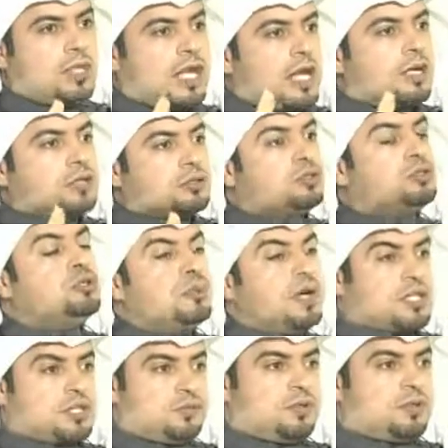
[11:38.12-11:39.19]
caring too
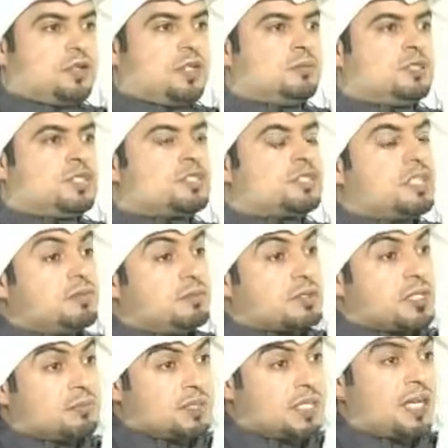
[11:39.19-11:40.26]
much for them. Just give them
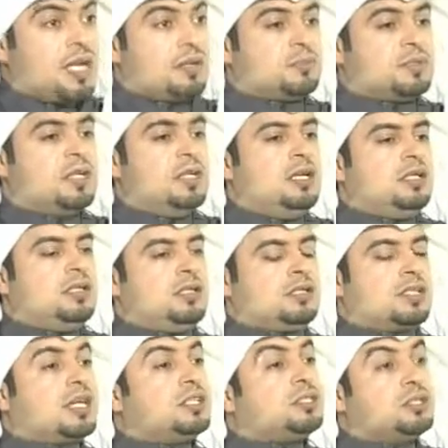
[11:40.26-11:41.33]
some time.
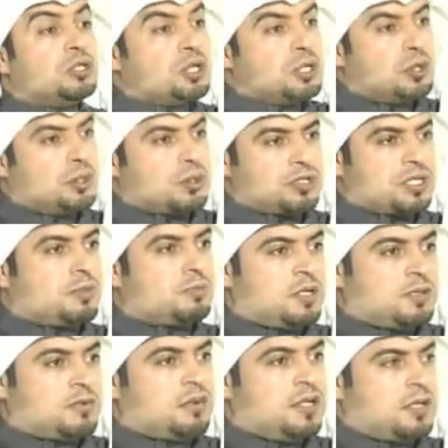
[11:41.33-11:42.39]
Try to ignore some
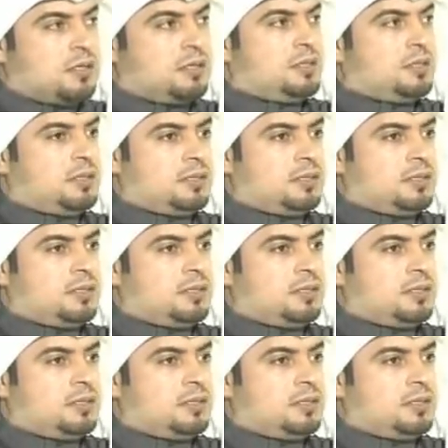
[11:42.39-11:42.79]
of their